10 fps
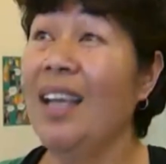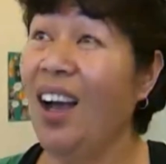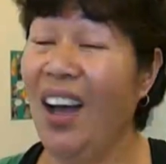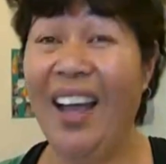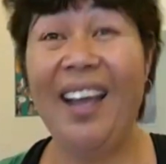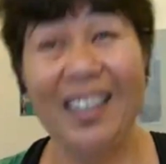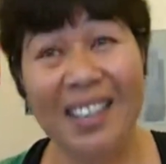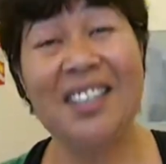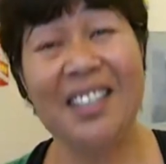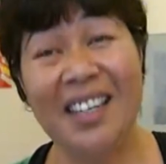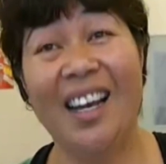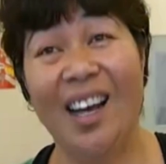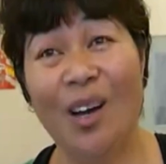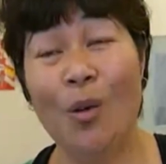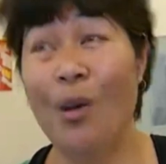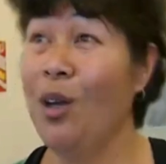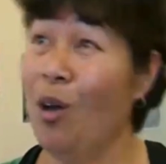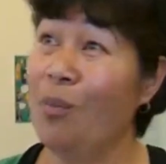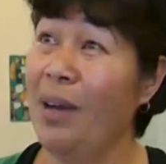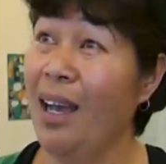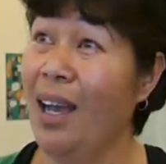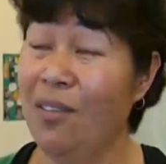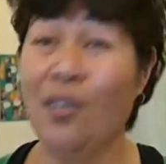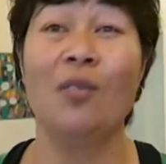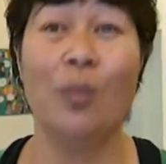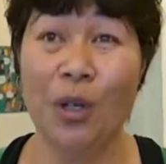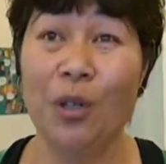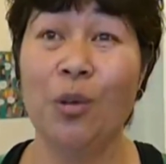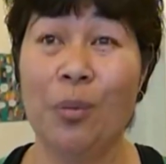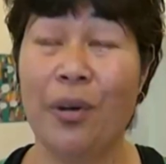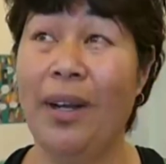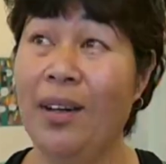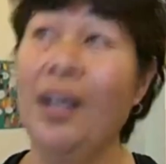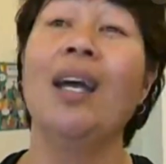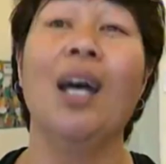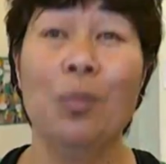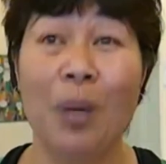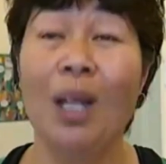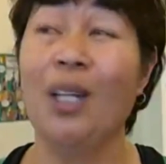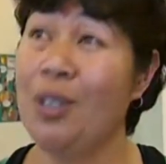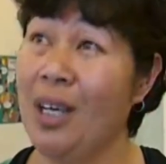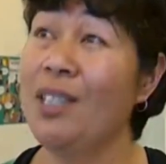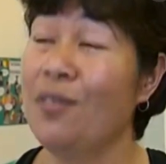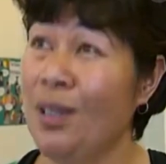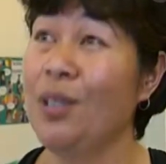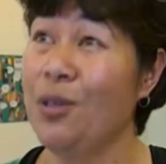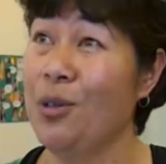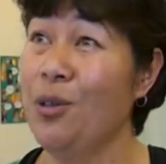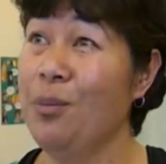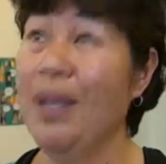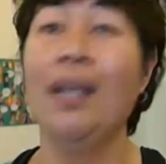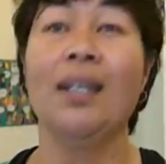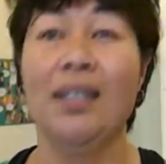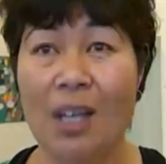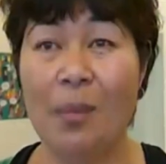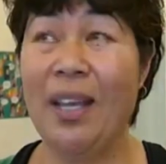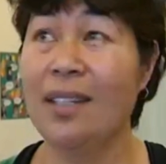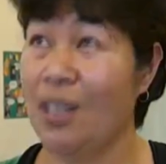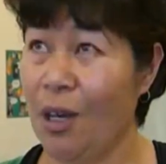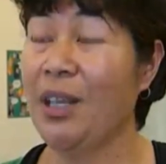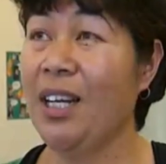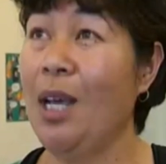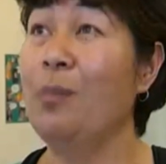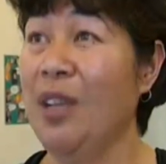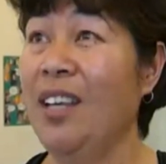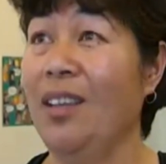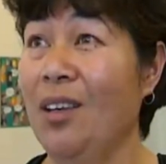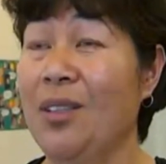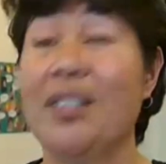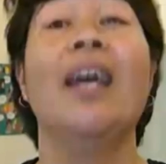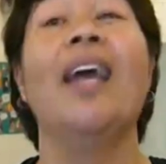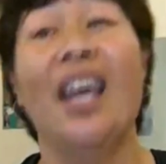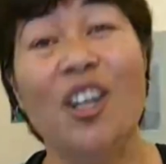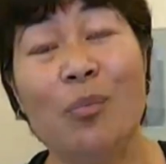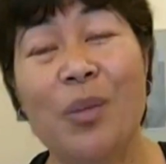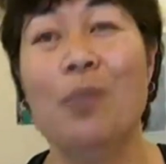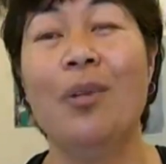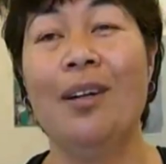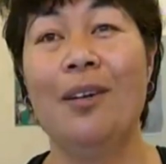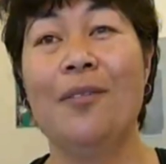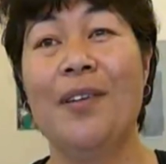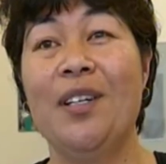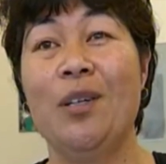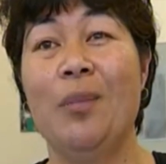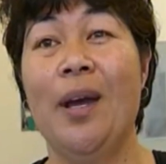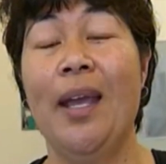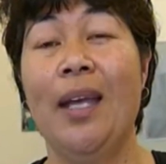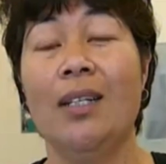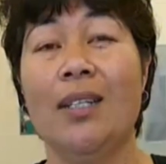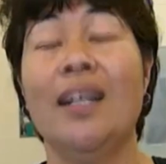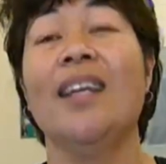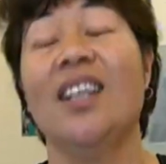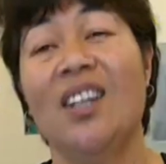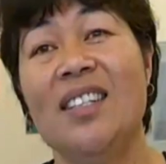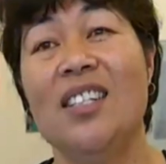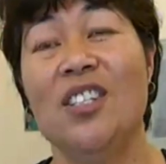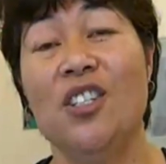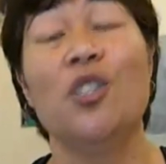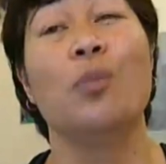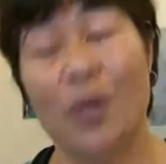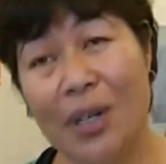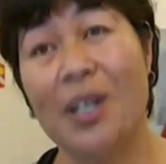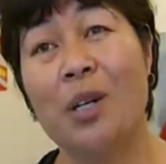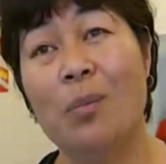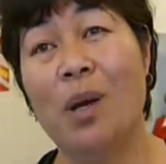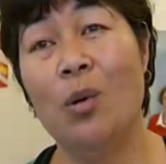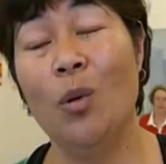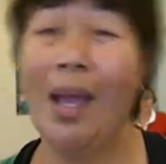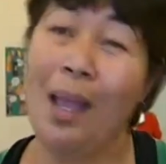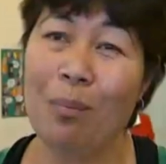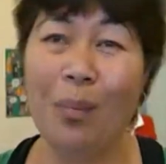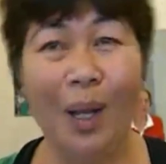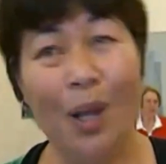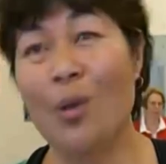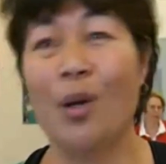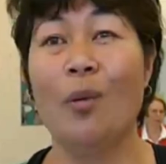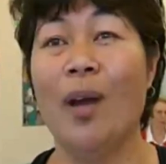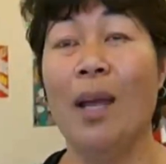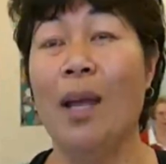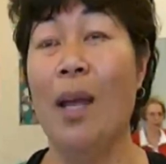I, Letia Ahui, on behalf of Porirō Proud, apologise for the term dumbass coconut being used? And if people are offended by it, can I suggest you put it in a bubble and blow it away?